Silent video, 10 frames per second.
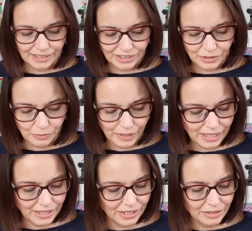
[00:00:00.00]
So
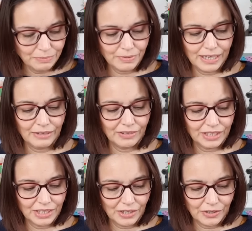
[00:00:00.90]
where does the brown,
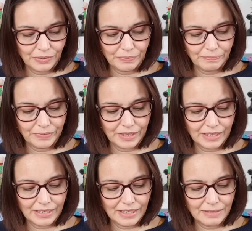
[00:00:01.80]
so
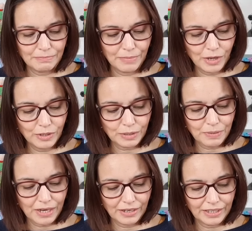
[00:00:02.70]
The most
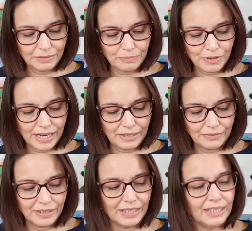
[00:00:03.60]
part of the
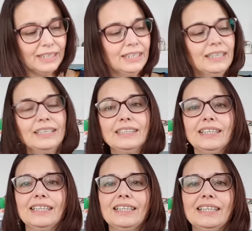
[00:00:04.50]
brown is
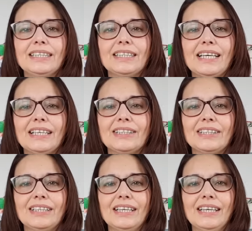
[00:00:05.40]
in this
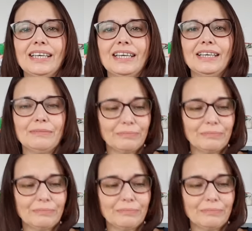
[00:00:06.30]
section here.